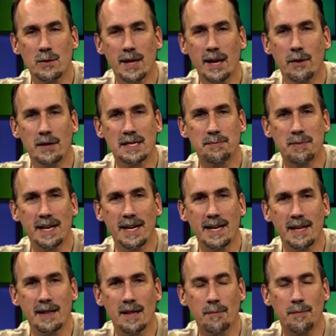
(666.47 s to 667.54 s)
They were
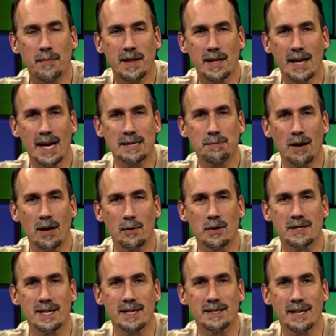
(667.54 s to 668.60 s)
explaining the, the last part where it
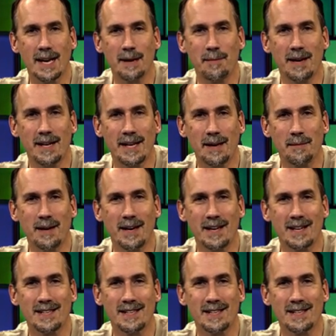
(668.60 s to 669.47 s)
says, Amen, Amen.